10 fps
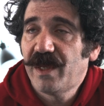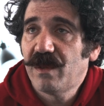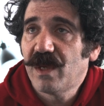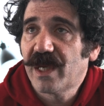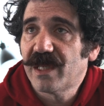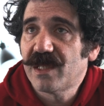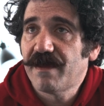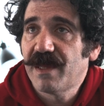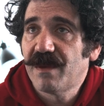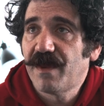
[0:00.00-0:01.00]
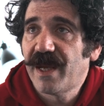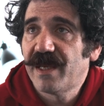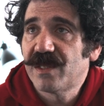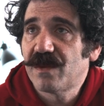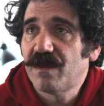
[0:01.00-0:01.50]
you look at some of the
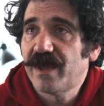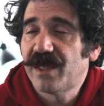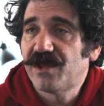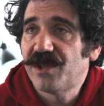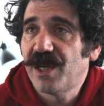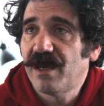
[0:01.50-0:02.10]
ways in which